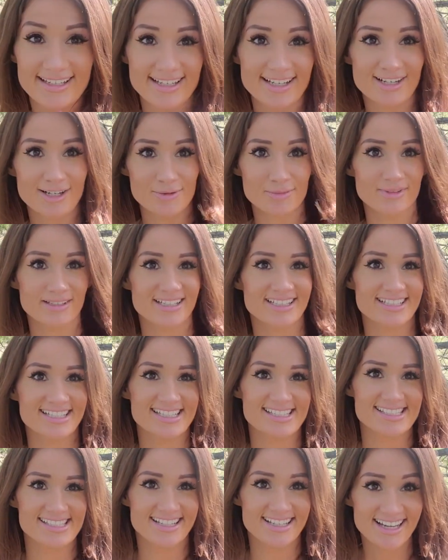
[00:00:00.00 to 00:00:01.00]
Airplane
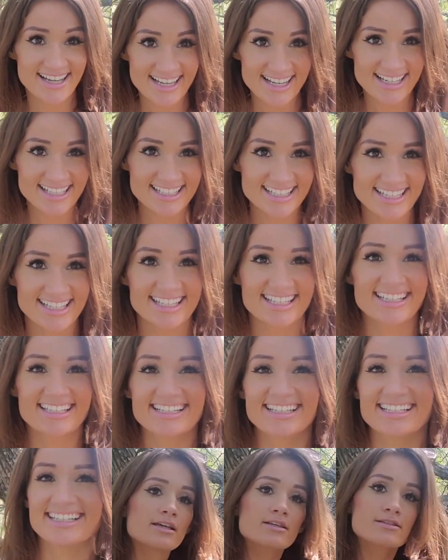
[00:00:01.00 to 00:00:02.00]
is gone.
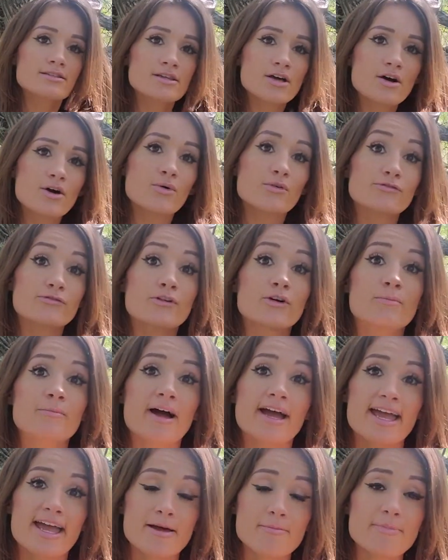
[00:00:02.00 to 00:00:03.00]
So for
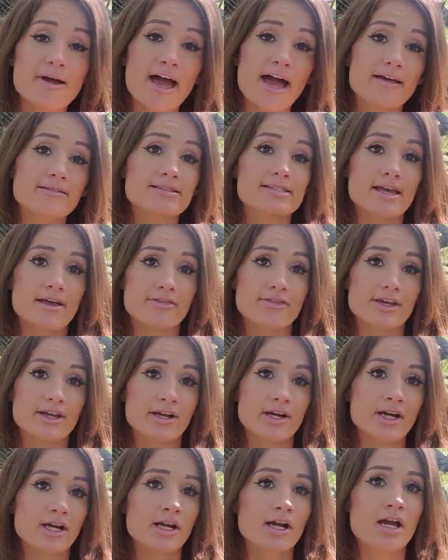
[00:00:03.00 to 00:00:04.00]
my empaths out
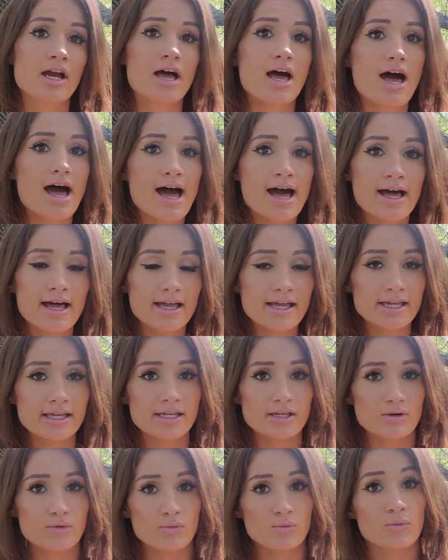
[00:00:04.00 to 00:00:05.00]
there,
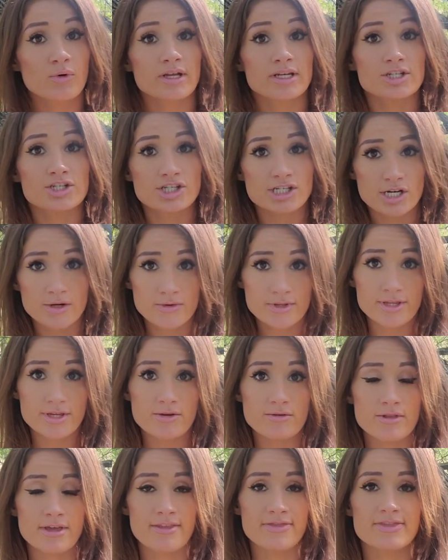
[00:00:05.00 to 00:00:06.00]
I want to share with
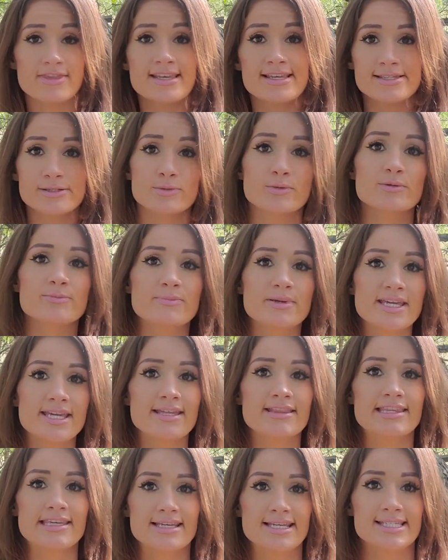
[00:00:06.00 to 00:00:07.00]
you that this would be
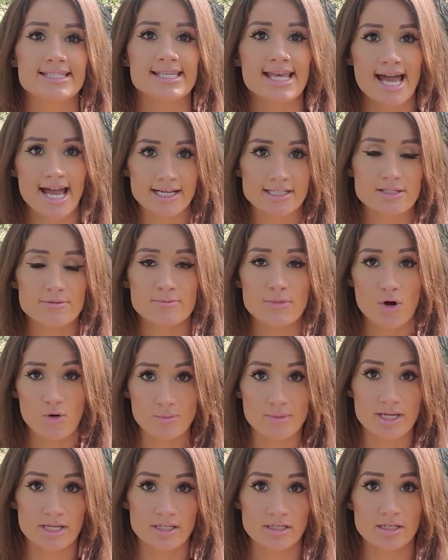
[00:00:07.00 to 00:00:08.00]
the exact
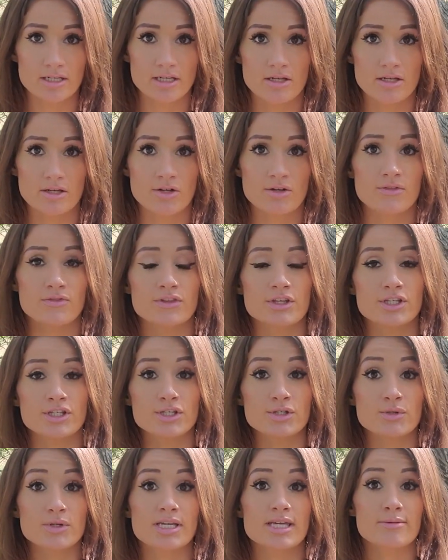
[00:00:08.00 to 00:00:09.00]
moment that
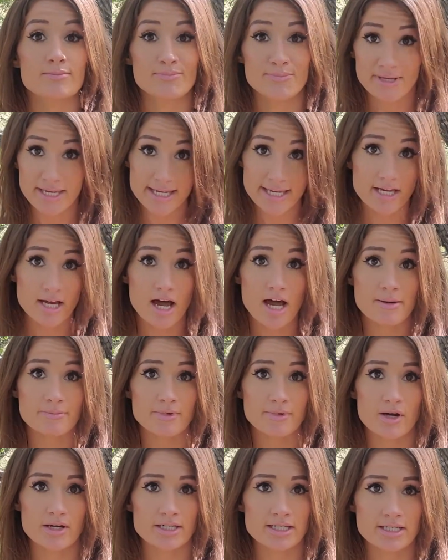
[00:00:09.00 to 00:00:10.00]
you can pick up
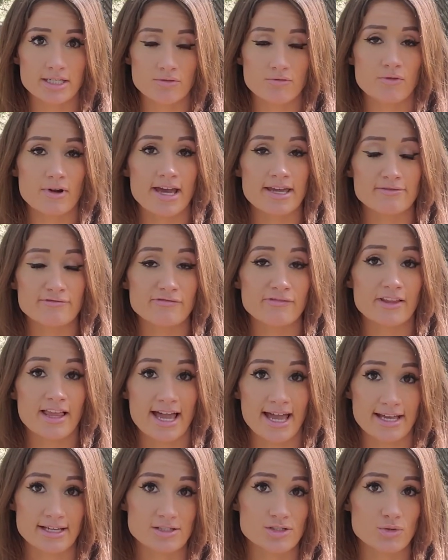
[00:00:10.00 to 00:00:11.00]
on any red
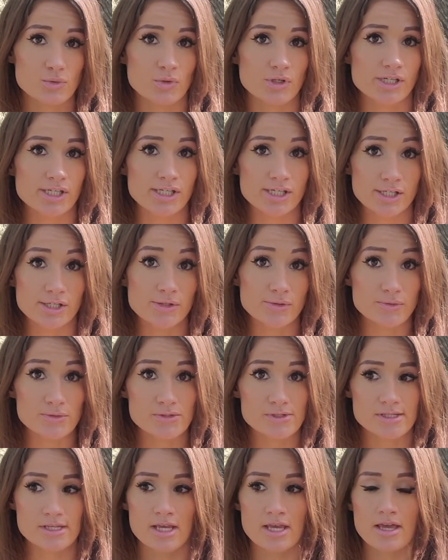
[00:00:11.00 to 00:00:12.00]
flags or
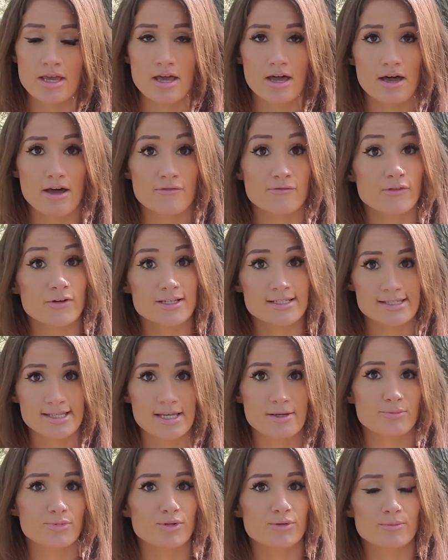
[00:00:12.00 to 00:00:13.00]
cues. For
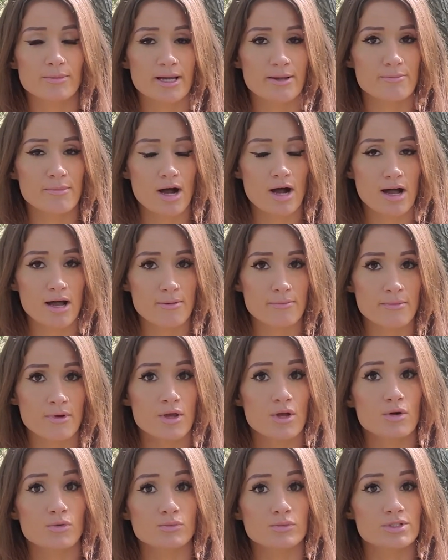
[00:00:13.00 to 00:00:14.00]
example, my mom
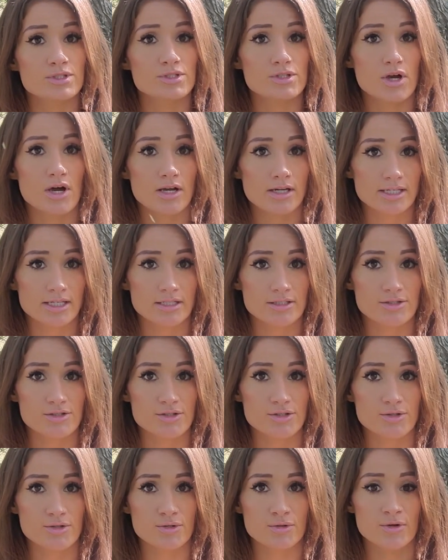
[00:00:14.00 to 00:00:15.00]
was talking
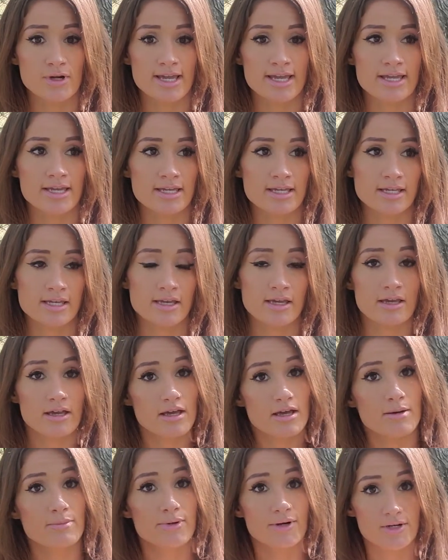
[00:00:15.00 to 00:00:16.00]
to a
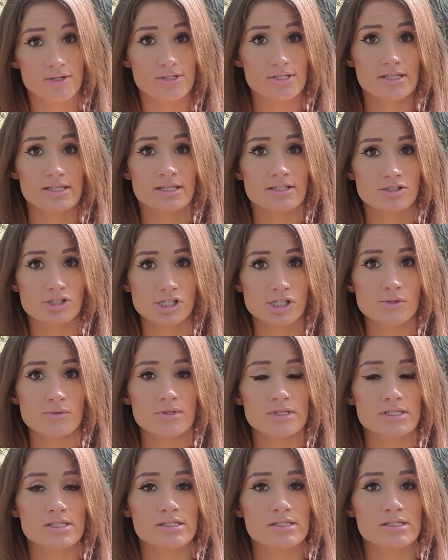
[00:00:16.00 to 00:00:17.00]
person that she
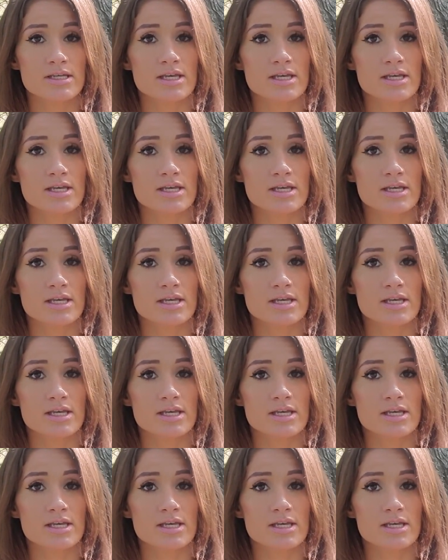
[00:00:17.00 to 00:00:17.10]
was,